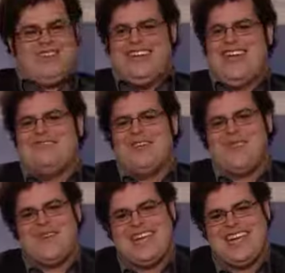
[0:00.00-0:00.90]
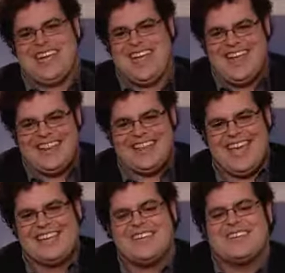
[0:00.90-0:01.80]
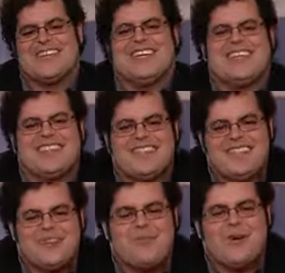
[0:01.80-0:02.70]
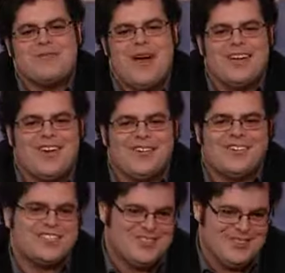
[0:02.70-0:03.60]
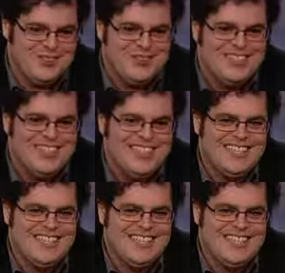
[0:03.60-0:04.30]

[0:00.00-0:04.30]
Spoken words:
day of the week. Thank you, Keith. You're putting my daughter to school. There